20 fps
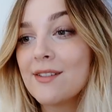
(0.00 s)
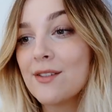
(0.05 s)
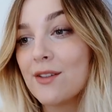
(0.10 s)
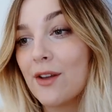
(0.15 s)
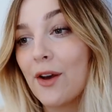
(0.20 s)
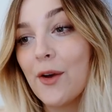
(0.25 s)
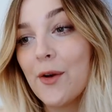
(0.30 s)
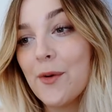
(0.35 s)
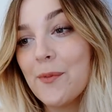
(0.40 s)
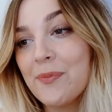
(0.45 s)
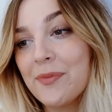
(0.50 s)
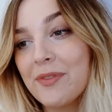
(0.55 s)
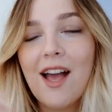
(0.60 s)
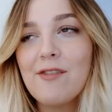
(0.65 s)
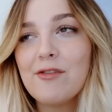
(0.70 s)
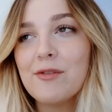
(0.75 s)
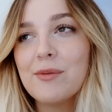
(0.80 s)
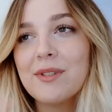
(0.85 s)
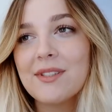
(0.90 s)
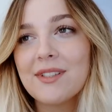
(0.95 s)
So
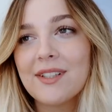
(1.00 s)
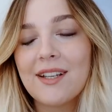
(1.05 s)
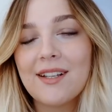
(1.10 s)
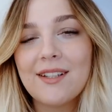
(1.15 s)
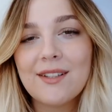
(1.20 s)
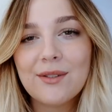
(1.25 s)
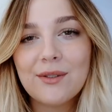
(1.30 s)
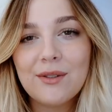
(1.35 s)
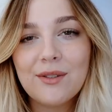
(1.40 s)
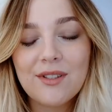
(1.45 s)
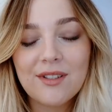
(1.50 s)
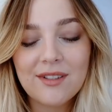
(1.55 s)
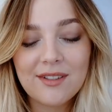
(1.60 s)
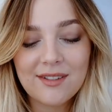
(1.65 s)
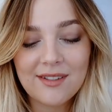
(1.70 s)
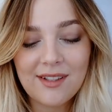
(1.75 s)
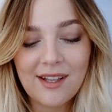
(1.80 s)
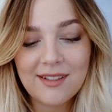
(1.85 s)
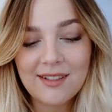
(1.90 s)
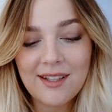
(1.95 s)
everyone's skin is
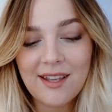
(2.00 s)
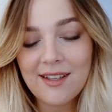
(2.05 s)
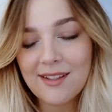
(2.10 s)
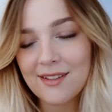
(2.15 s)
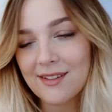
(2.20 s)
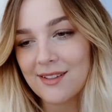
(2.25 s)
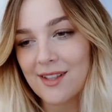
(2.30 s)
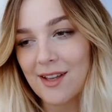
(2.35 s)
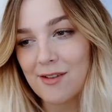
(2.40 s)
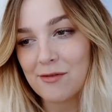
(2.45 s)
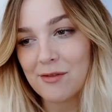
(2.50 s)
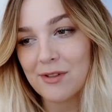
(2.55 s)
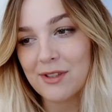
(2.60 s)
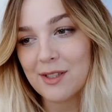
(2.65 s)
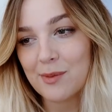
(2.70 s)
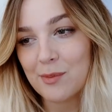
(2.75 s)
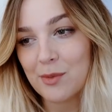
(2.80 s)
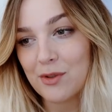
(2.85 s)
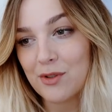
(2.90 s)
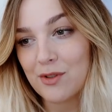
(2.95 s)
gorgeous as it is.
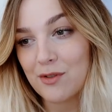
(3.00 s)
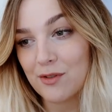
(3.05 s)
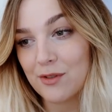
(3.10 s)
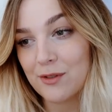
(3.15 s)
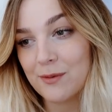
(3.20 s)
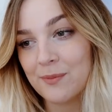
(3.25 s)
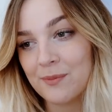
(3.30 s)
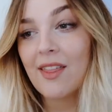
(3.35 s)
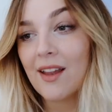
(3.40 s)
Everyone is beautiful.